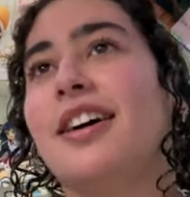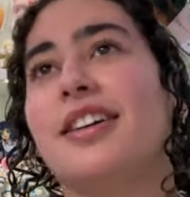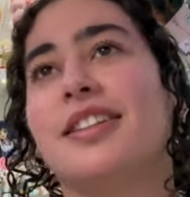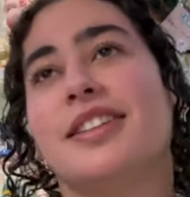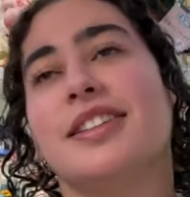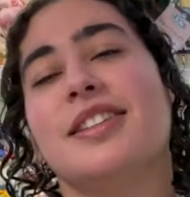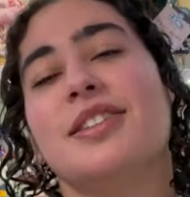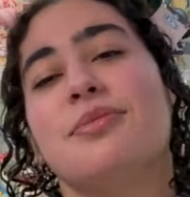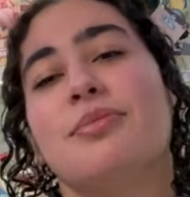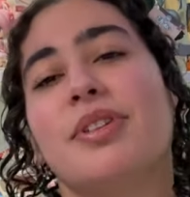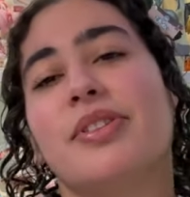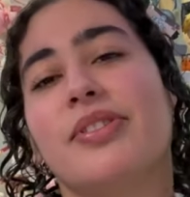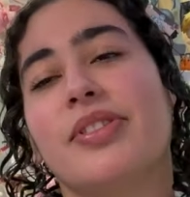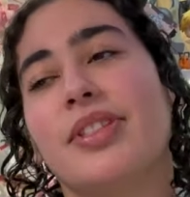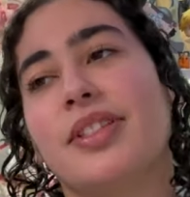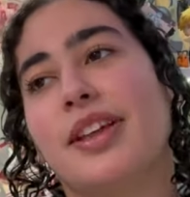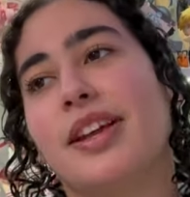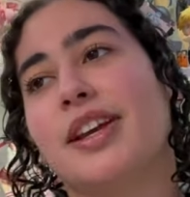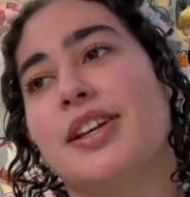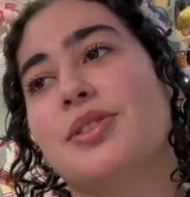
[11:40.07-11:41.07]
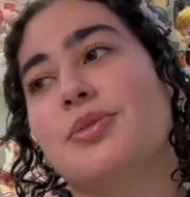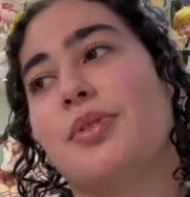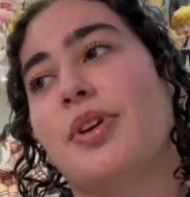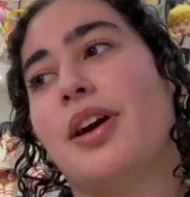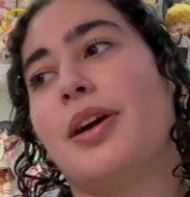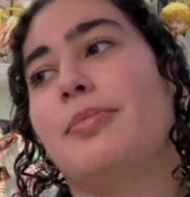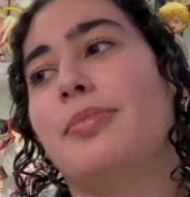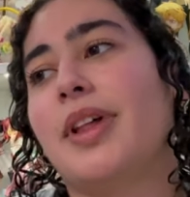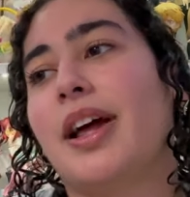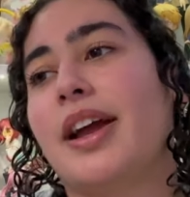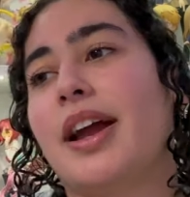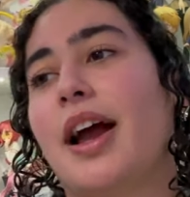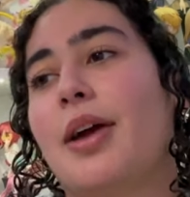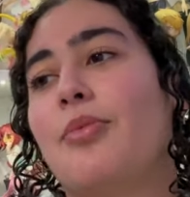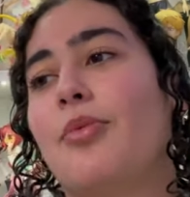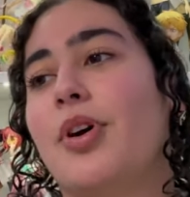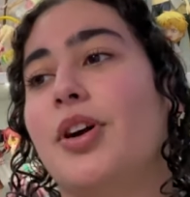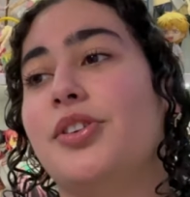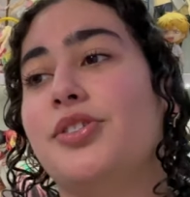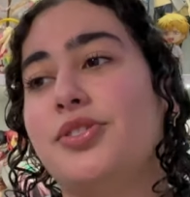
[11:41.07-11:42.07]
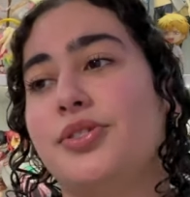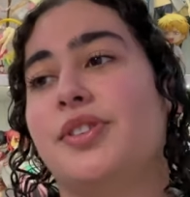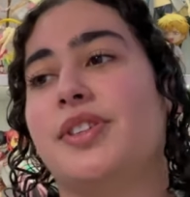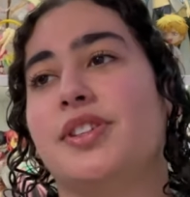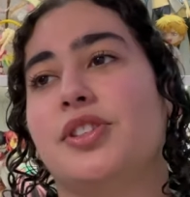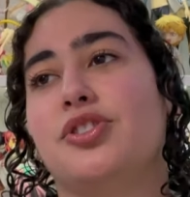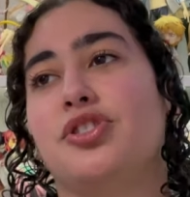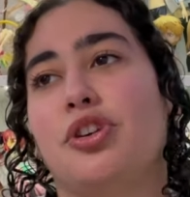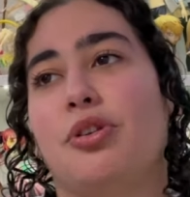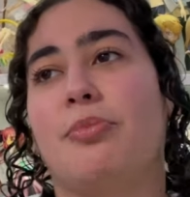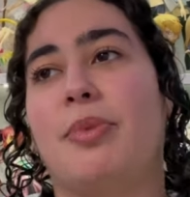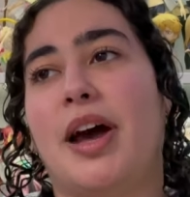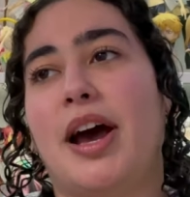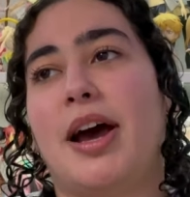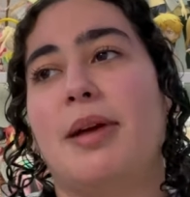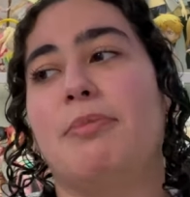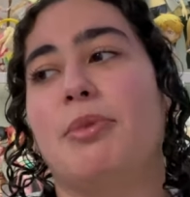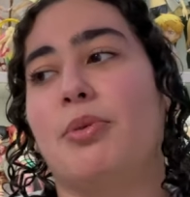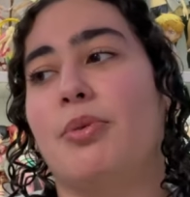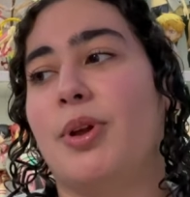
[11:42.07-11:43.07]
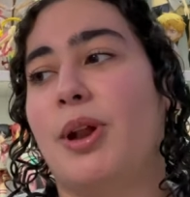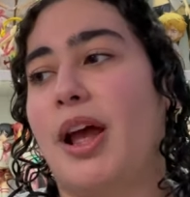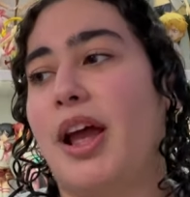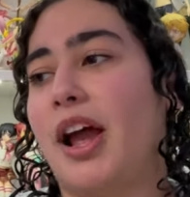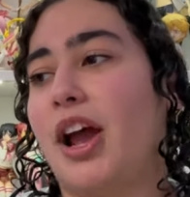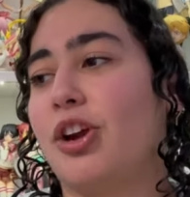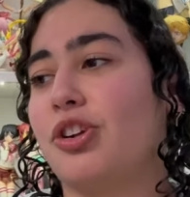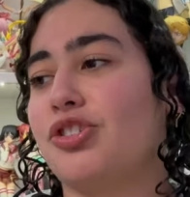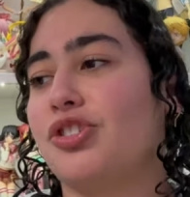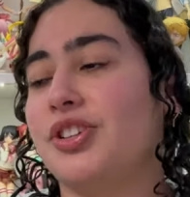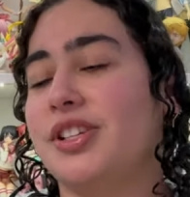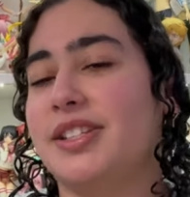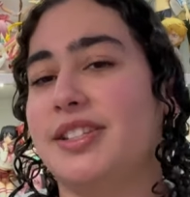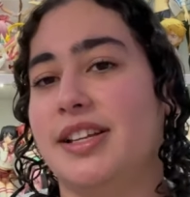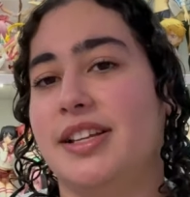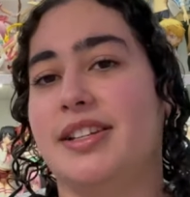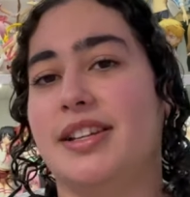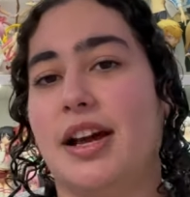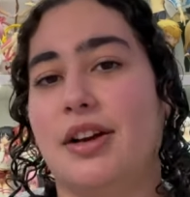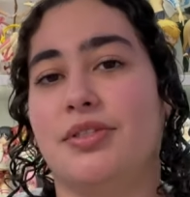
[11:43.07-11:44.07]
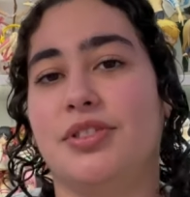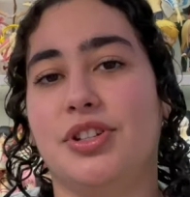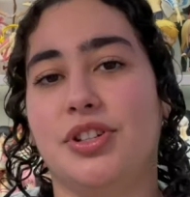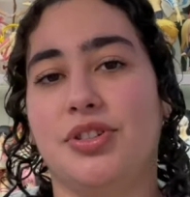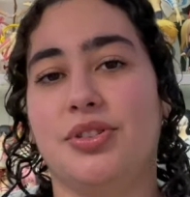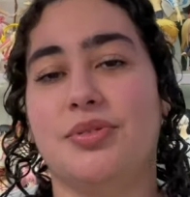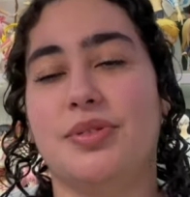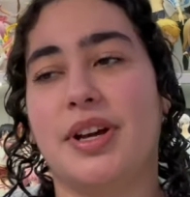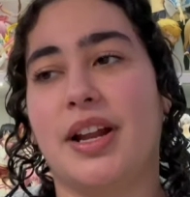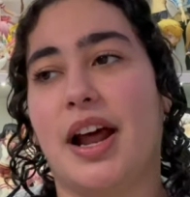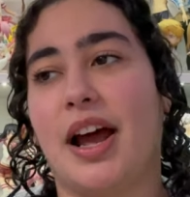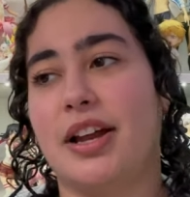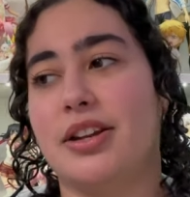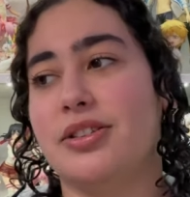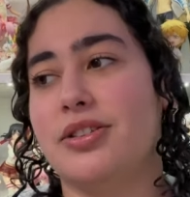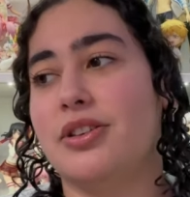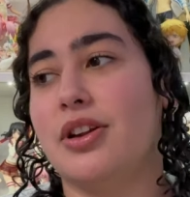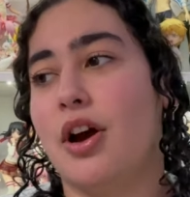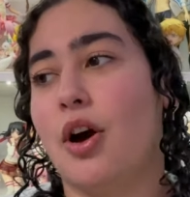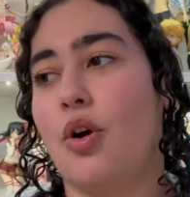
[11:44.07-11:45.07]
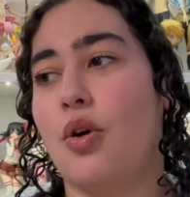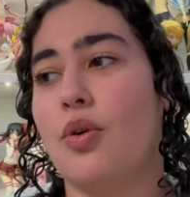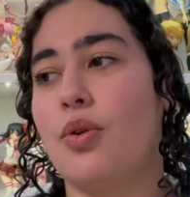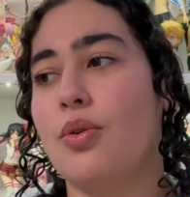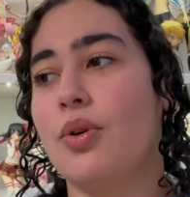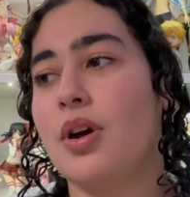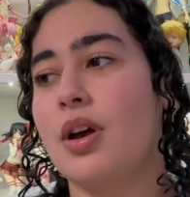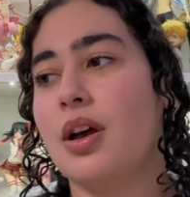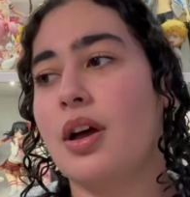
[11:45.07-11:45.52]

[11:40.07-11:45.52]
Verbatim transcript: this is one of the things where I'm like, I want to do this so bad, but when I actually sit down to do it, I know